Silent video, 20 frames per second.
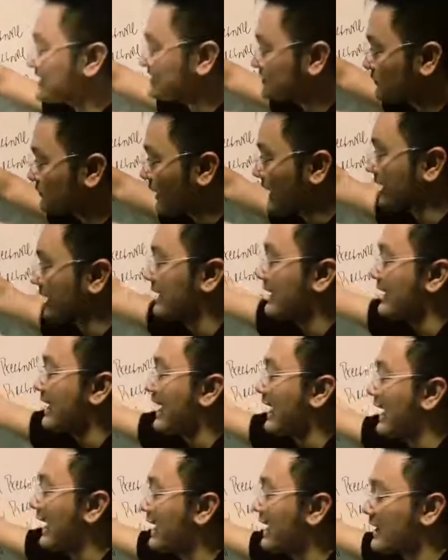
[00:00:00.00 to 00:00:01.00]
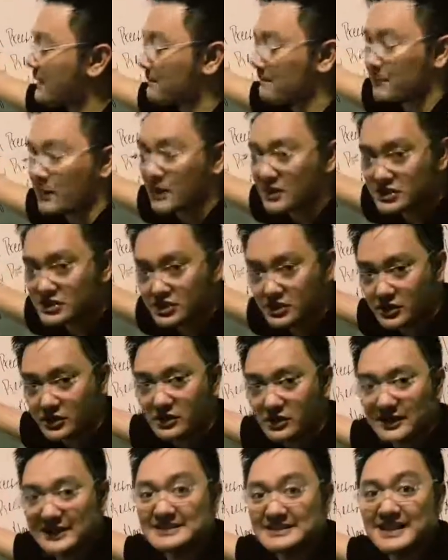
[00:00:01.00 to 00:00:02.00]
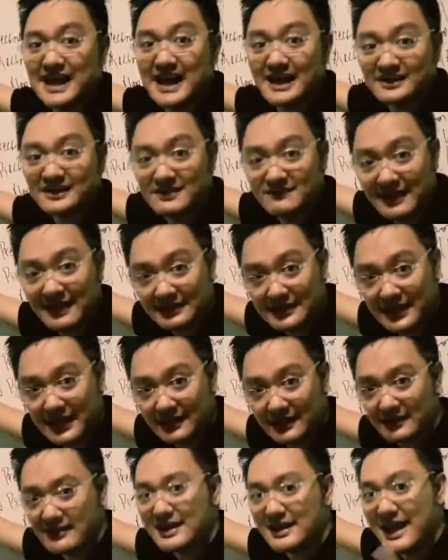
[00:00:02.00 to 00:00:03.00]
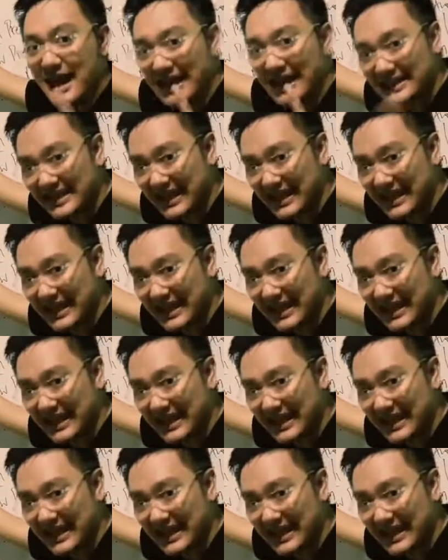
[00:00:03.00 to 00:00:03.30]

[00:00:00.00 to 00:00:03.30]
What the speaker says: That is why high pressure is activated.